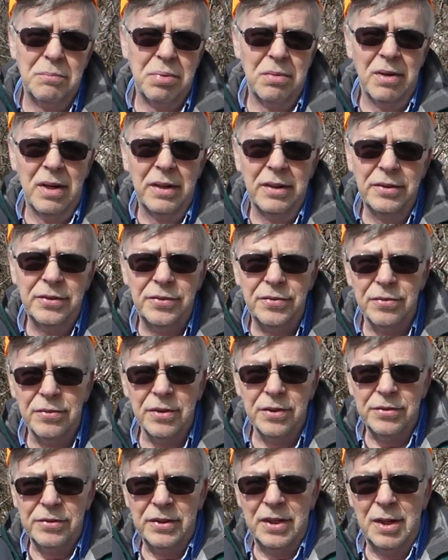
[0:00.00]
Berettas,
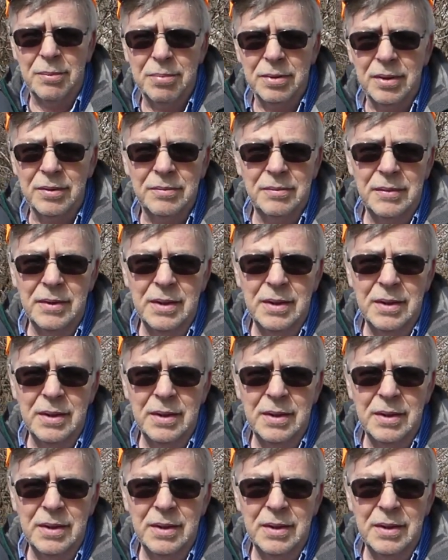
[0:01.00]
for example.